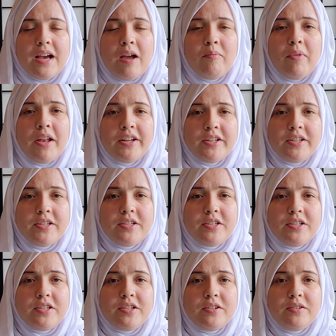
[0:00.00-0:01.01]
I
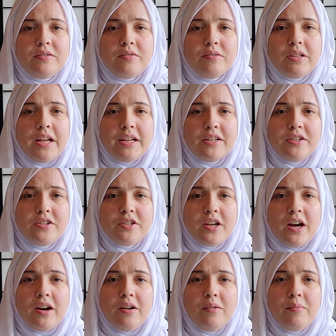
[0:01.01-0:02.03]
managed to land a
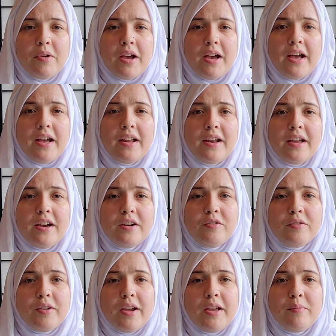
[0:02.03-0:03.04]
job at a
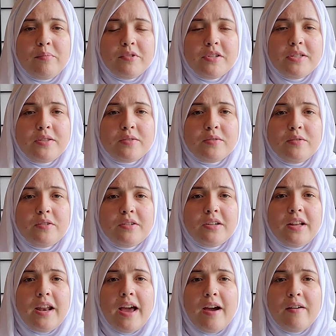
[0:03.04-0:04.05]
great preschool
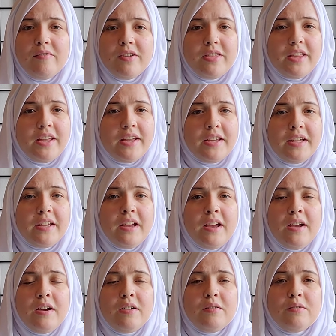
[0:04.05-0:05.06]
and everything
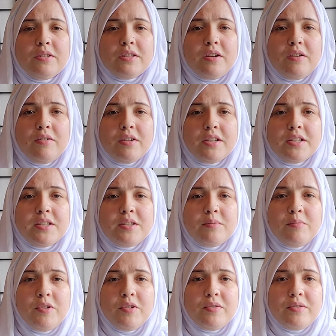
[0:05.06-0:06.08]
was going
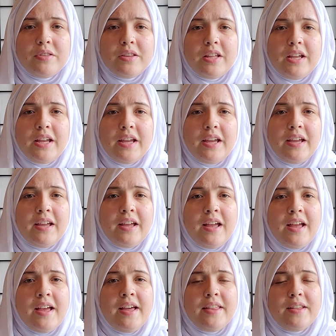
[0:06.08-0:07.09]
smoothly.
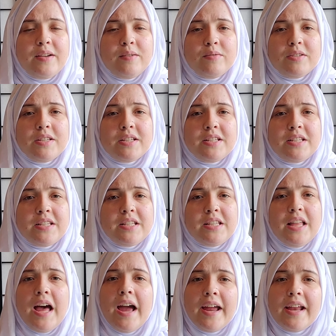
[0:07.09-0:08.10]
There was a
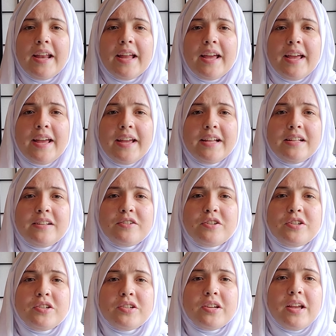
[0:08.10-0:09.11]
slight
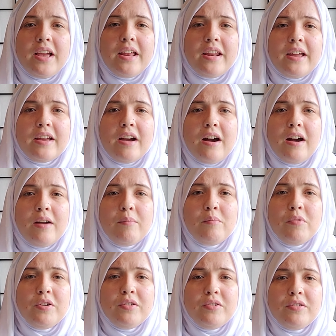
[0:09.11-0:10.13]
hitch and I got
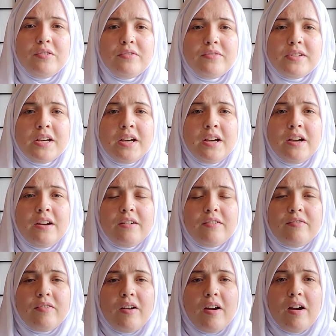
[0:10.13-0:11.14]
moved
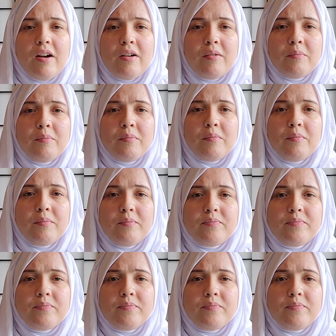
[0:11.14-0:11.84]
from